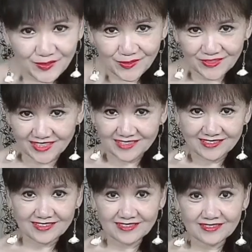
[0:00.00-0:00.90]

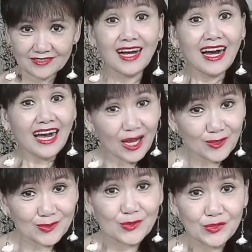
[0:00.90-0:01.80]
audience, how
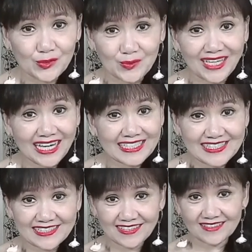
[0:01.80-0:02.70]
do you
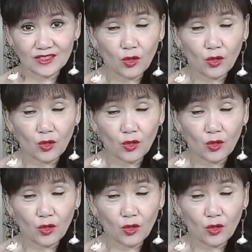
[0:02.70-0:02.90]
understand